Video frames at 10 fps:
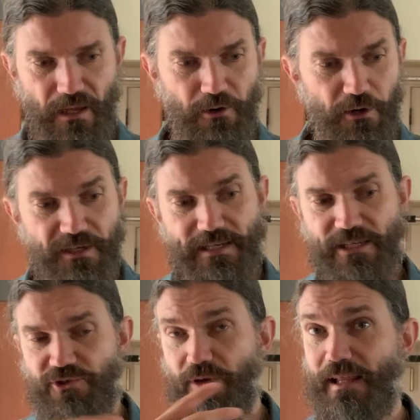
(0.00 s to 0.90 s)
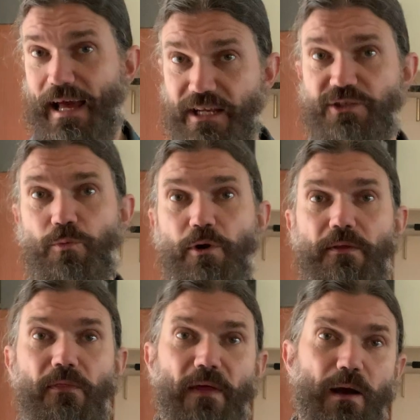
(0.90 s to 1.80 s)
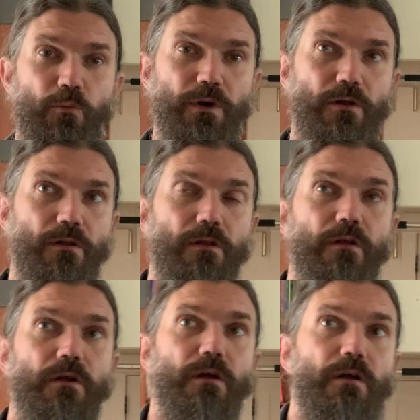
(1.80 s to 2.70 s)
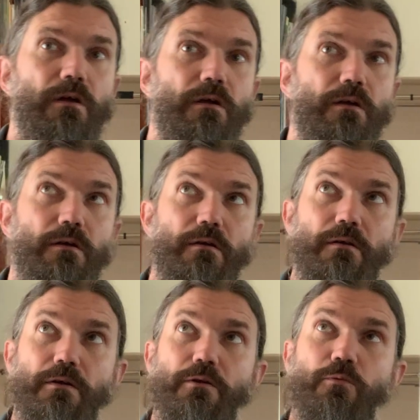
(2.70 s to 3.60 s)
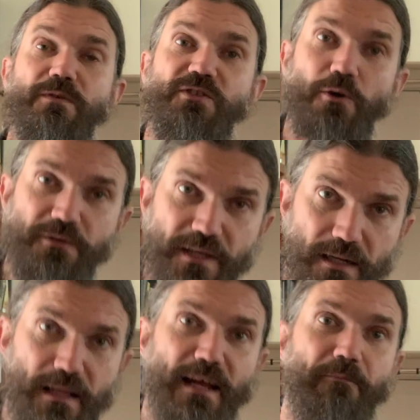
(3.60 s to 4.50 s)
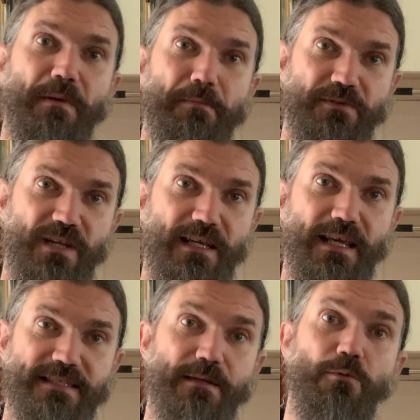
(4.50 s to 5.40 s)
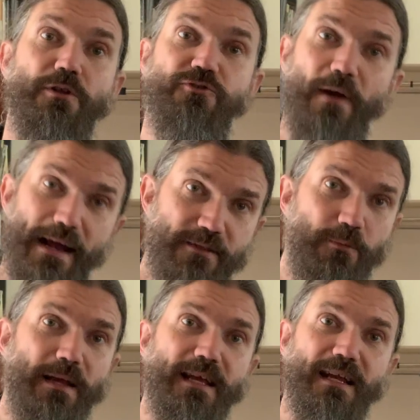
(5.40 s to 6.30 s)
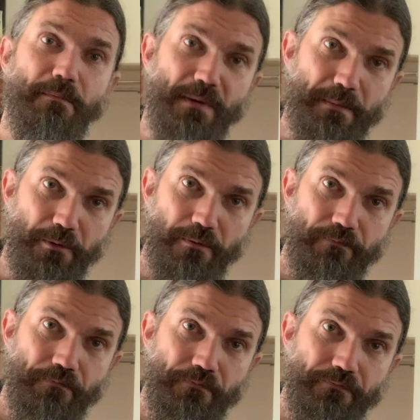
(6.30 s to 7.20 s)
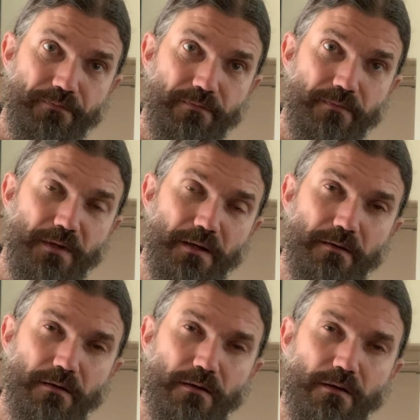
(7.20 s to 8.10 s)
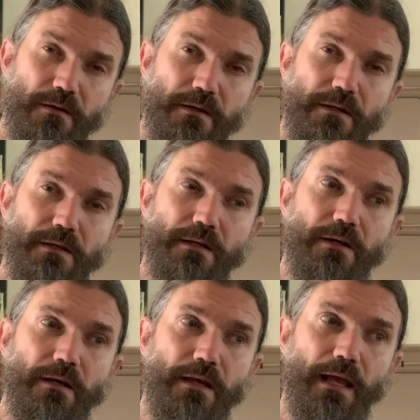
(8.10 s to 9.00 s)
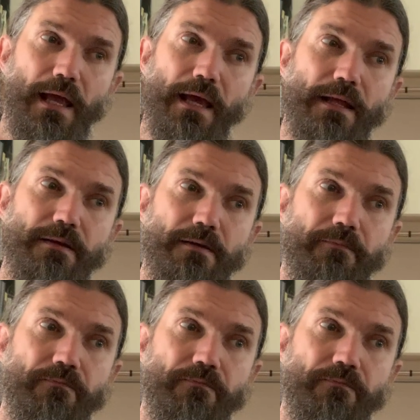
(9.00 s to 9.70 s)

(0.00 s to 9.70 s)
architecture, a lattice work that will result in a lot of people saying yes, that will attract the right kind of people. Yeah. And